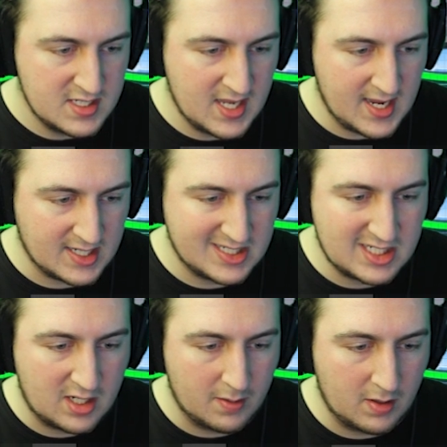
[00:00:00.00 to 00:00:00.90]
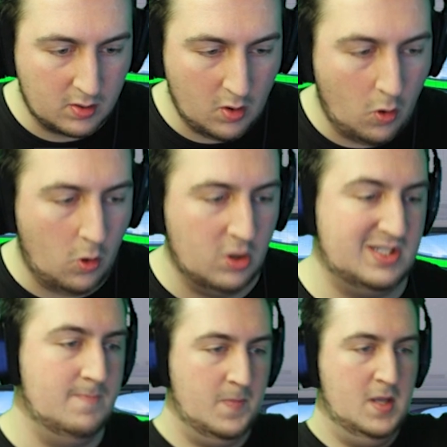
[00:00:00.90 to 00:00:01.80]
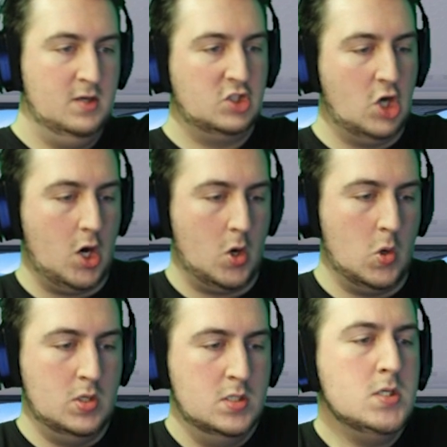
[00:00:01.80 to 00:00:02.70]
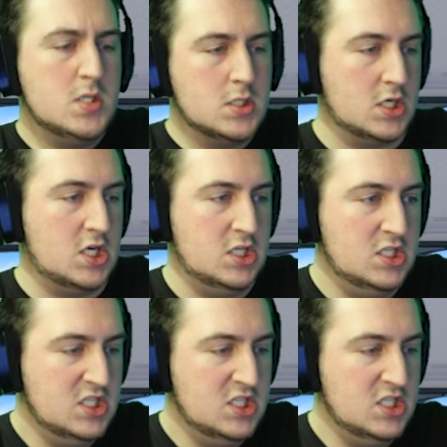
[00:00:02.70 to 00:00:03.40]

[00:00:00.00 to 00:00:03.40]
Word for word: Yes, this is going to look awesome. Go! Ugh.